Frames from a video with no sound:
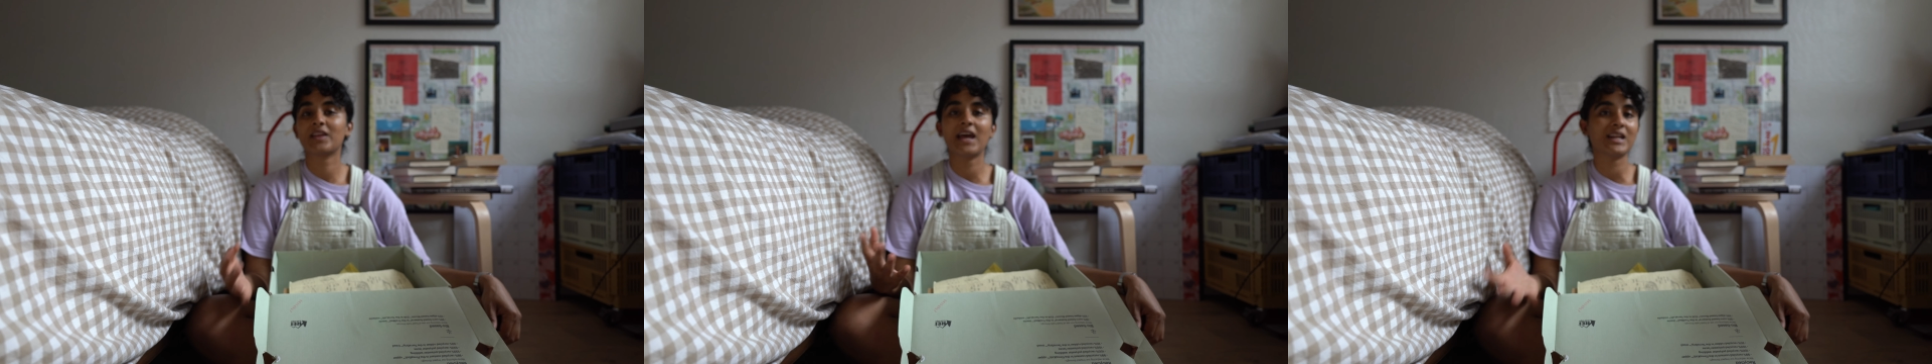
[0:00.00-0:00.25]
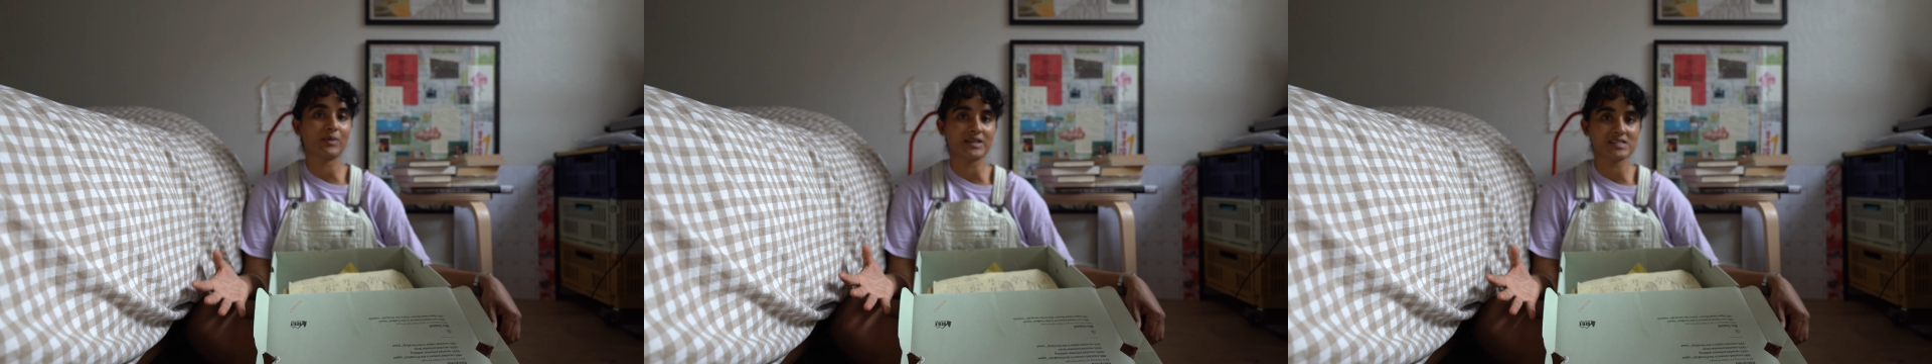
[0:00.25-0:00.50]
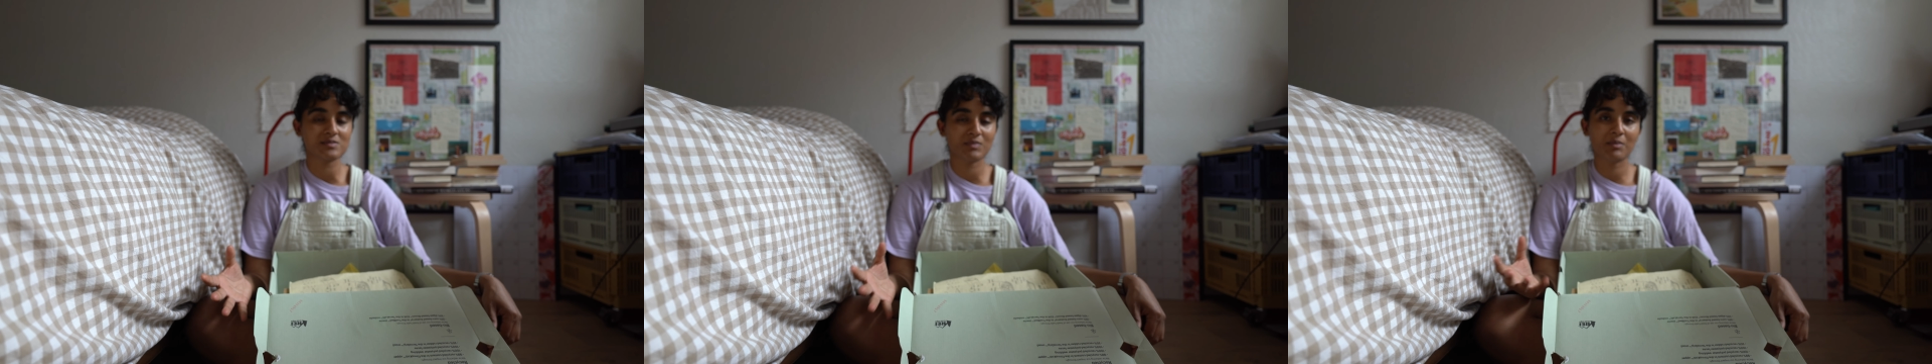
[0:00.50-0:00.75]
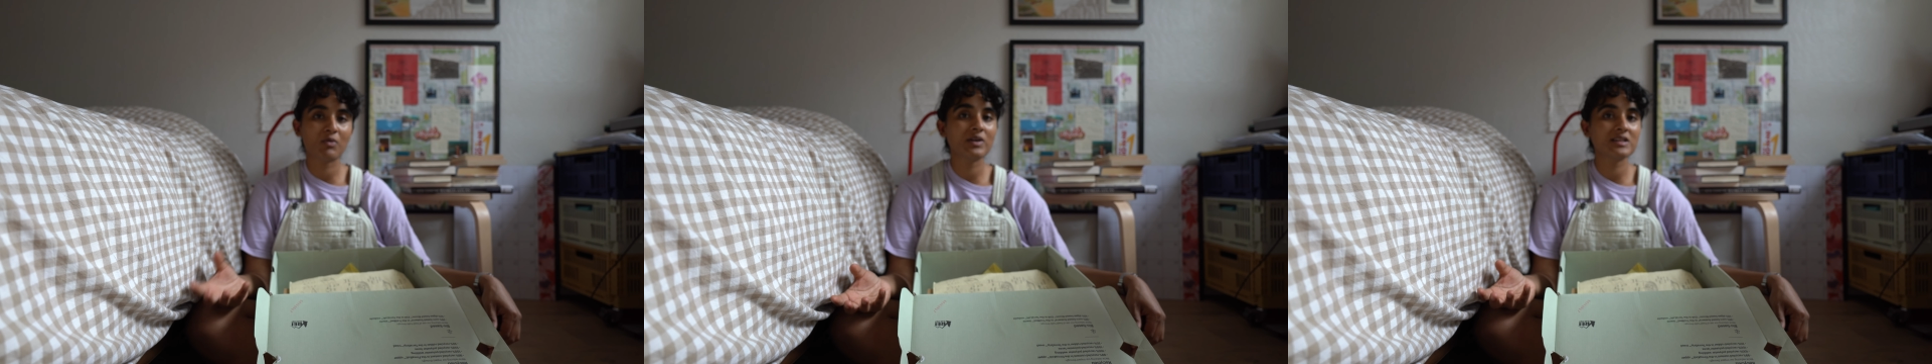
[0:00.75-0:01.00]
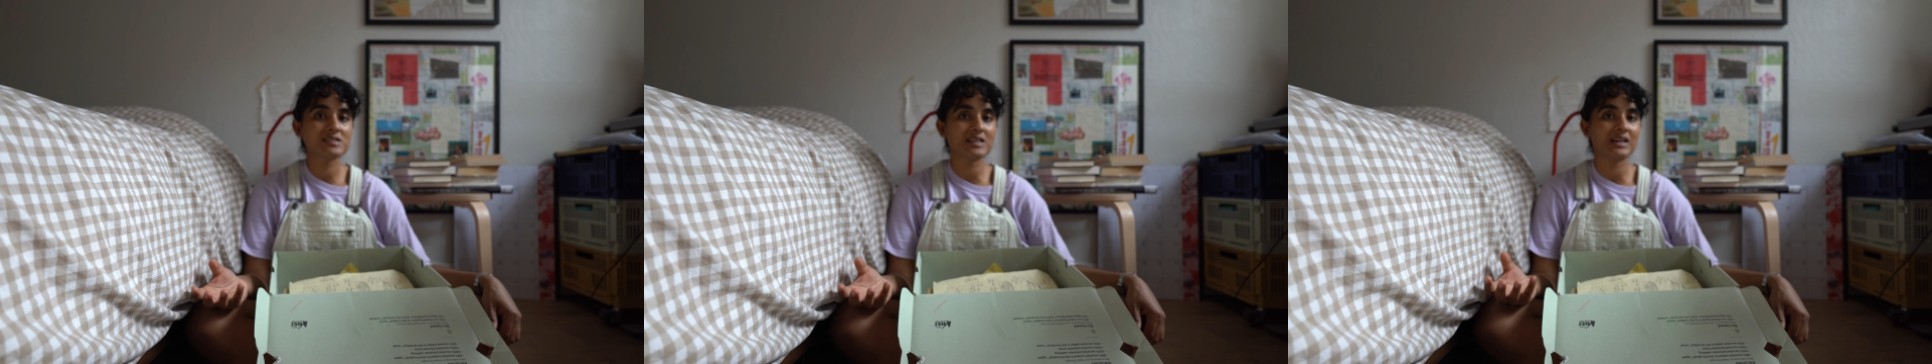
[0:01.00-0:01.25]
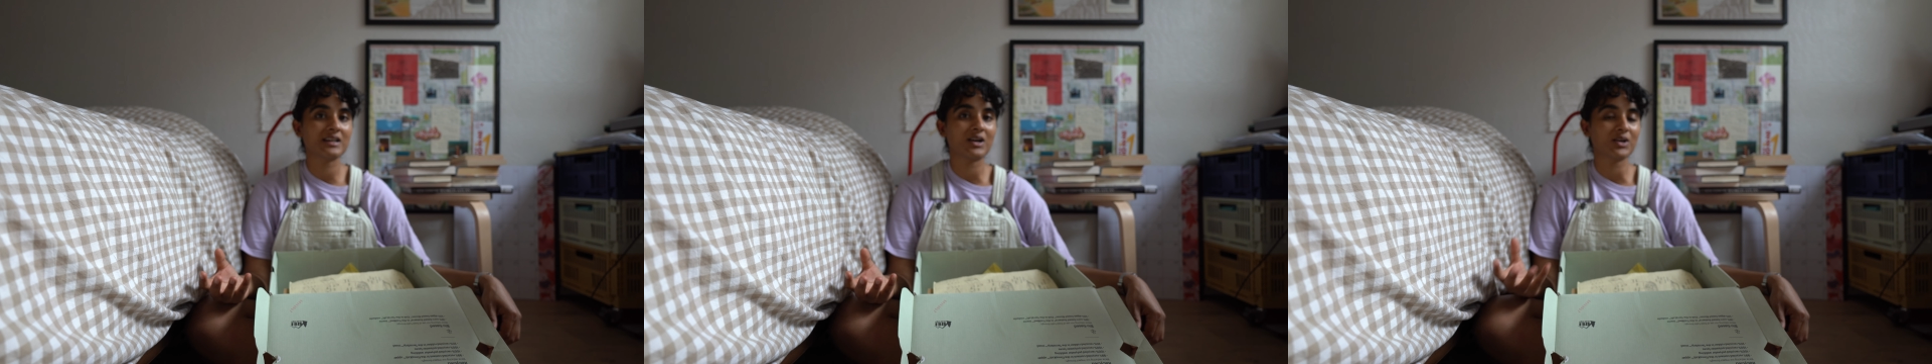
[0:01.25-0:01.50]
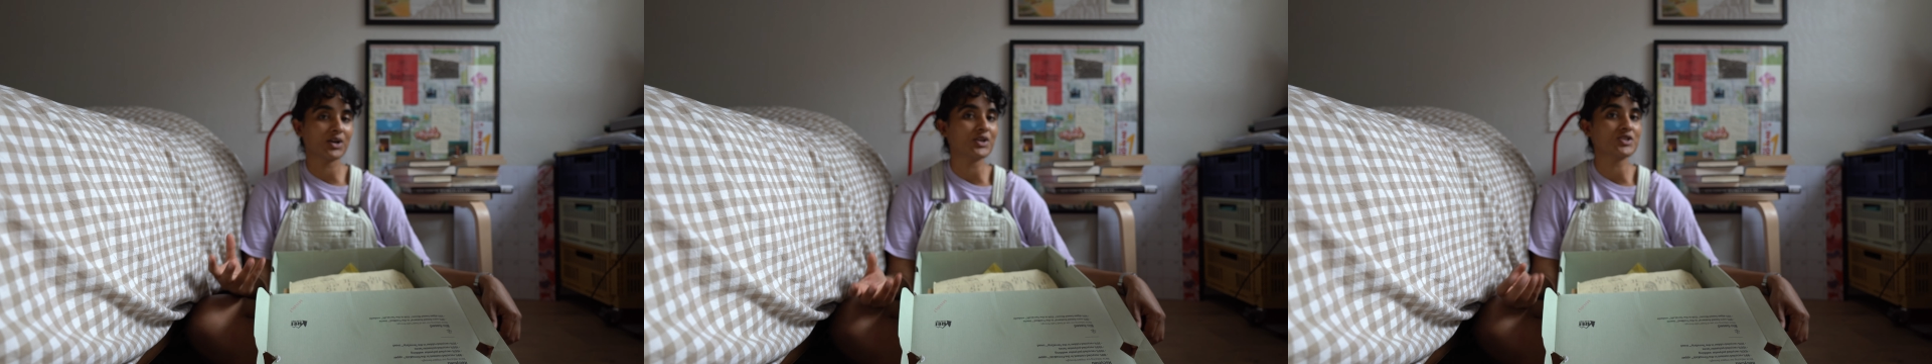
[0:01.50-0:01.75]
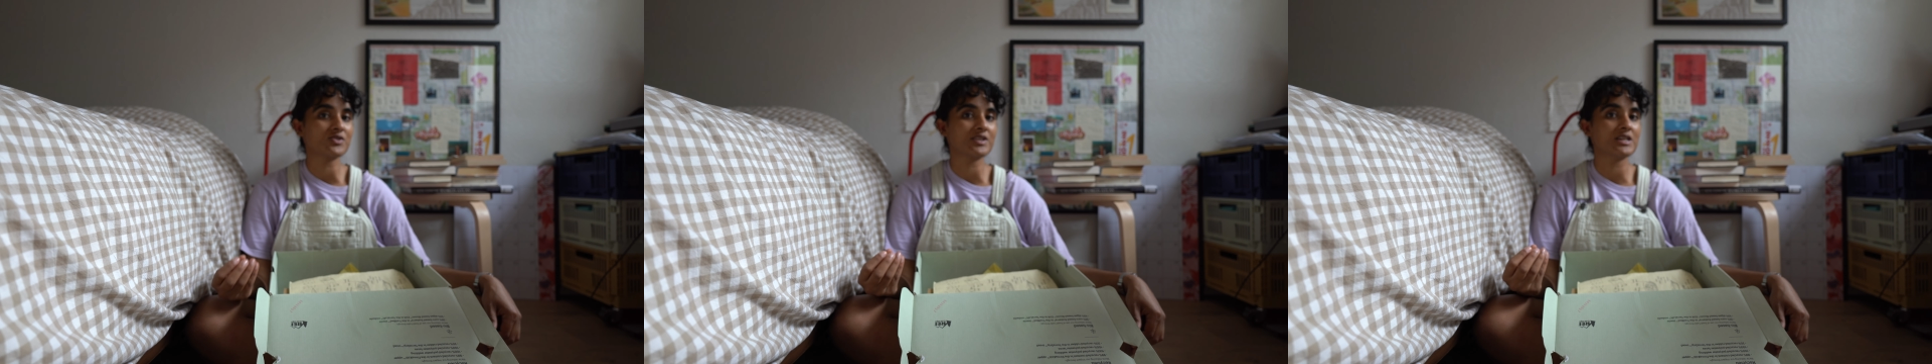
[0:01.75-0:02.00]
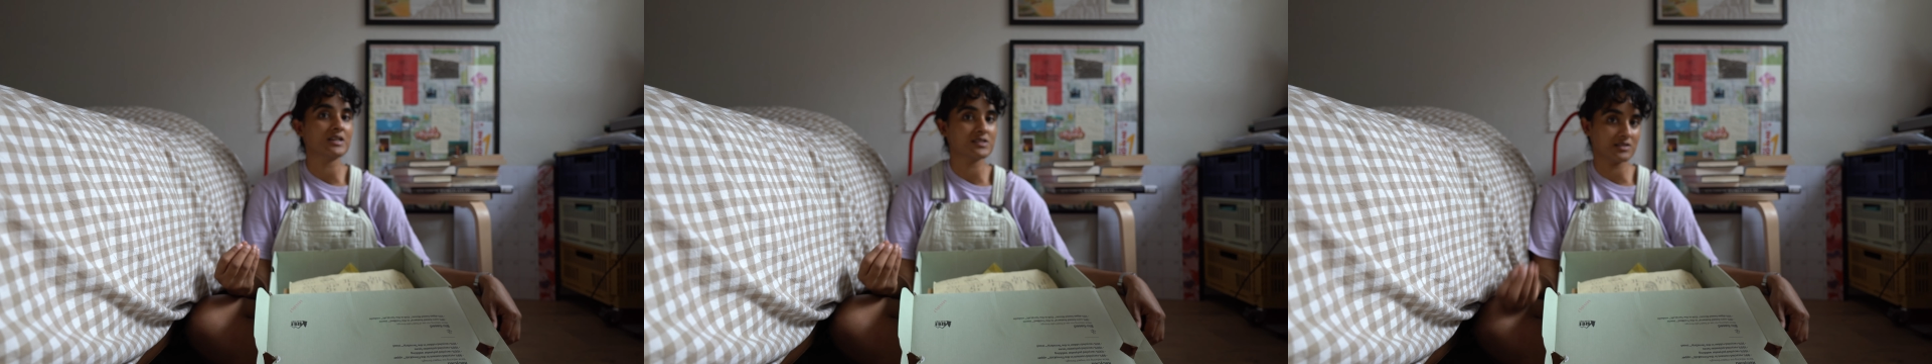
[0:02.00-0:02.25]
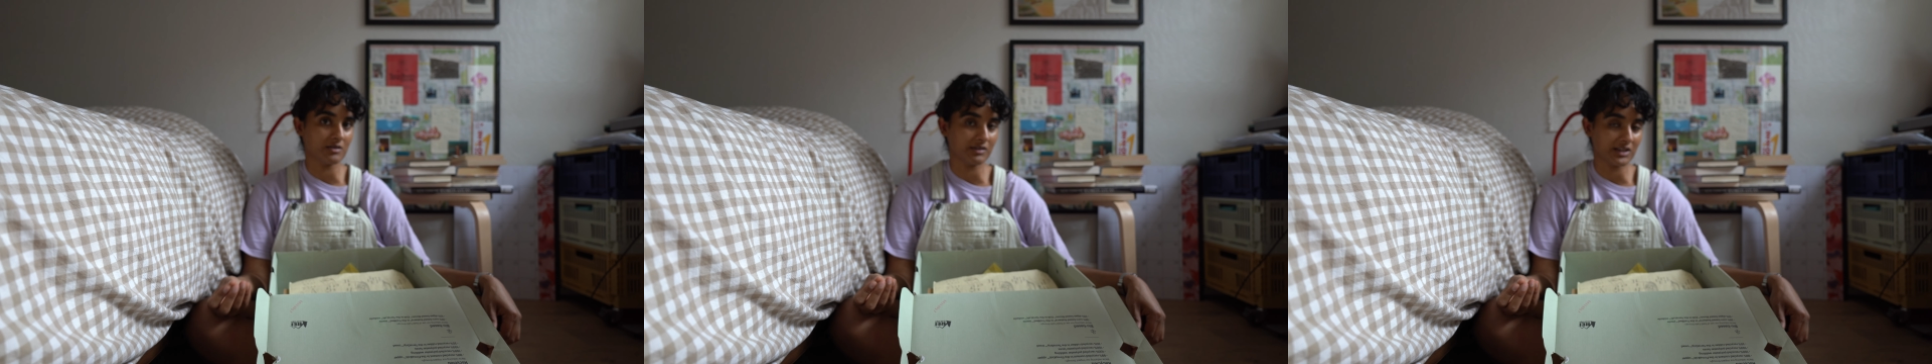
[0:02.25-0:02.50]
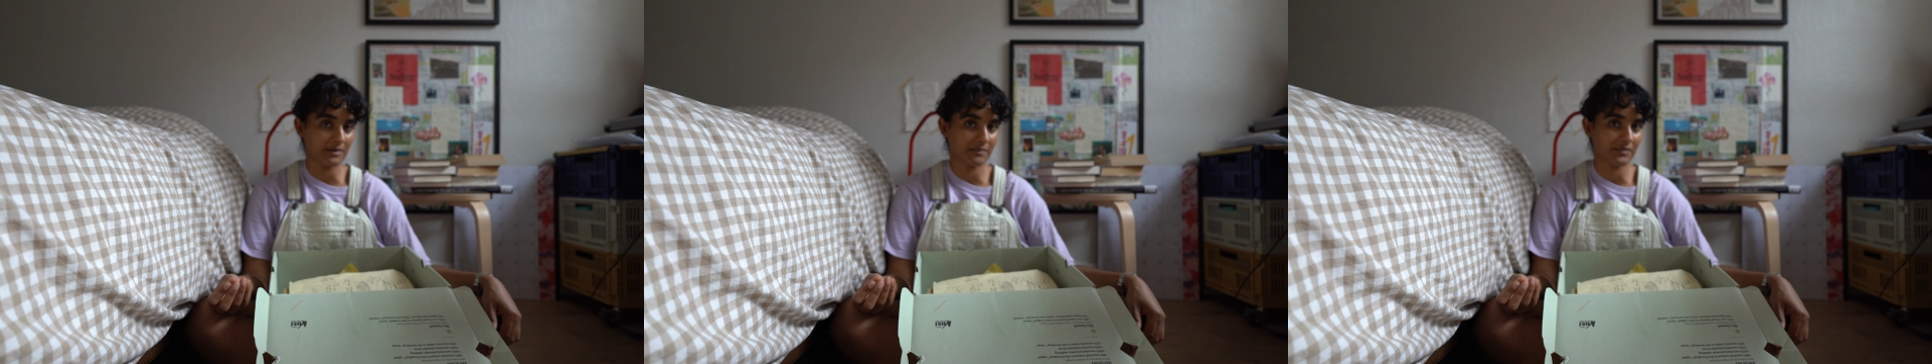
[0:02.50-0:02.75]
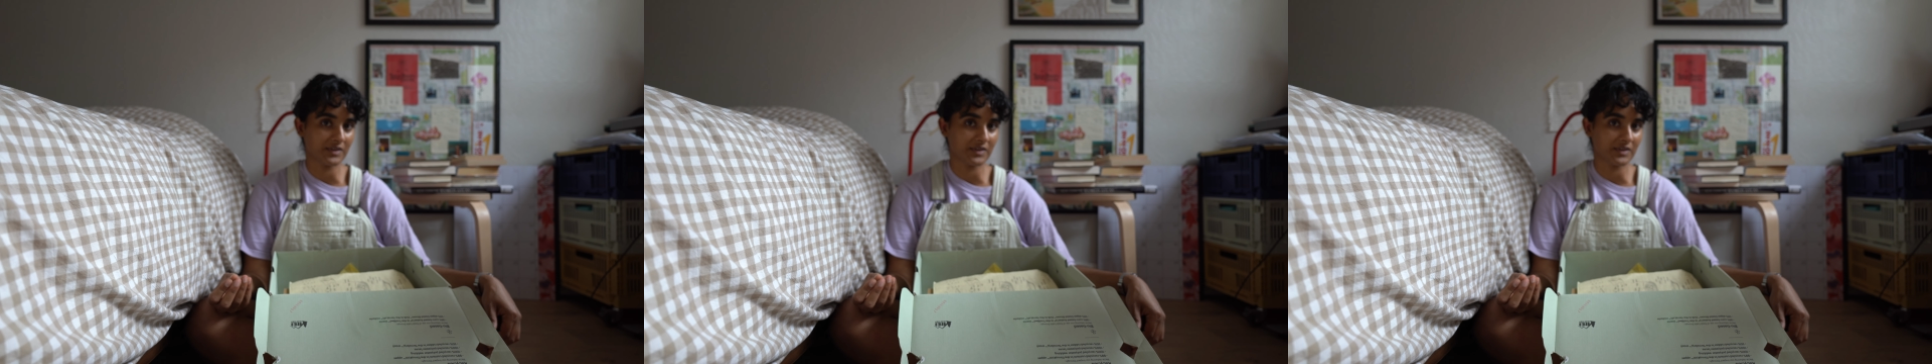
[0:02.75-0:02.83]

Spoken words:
Anyways, my point is that our country is lonely.